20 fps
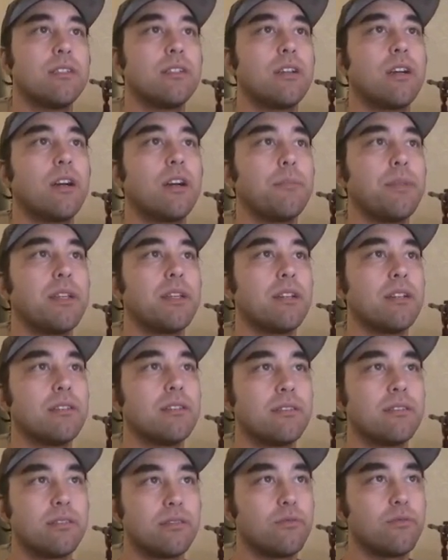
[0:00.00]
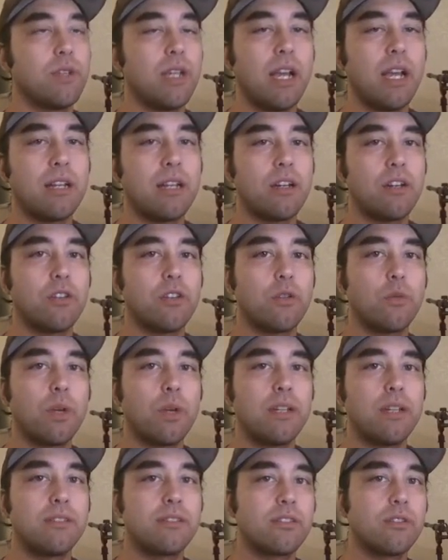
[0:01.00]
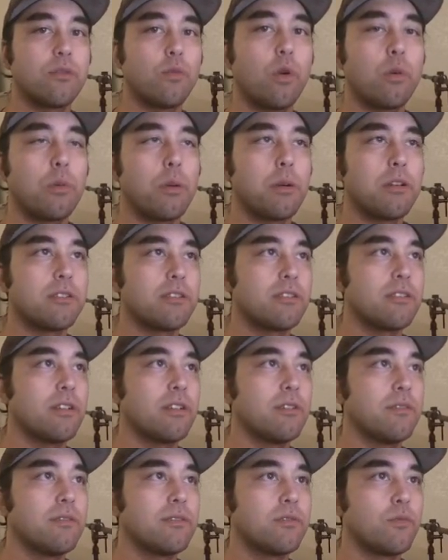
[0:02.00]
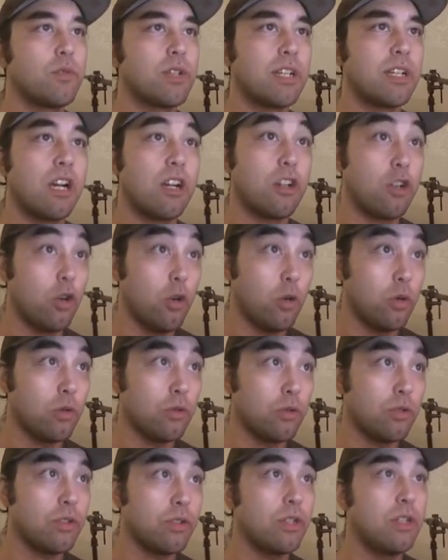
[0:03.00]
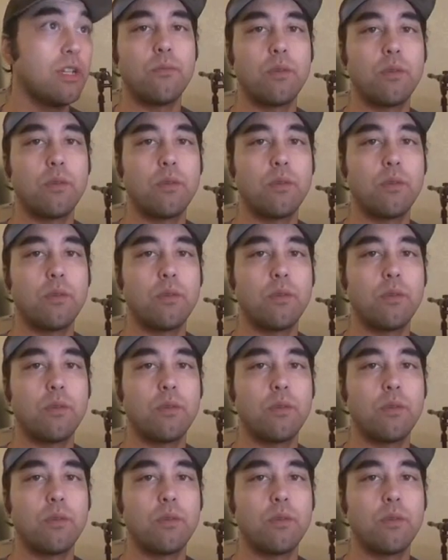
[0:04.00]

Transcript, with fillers: uh, because we had other ways to warm ourselves when it got cold.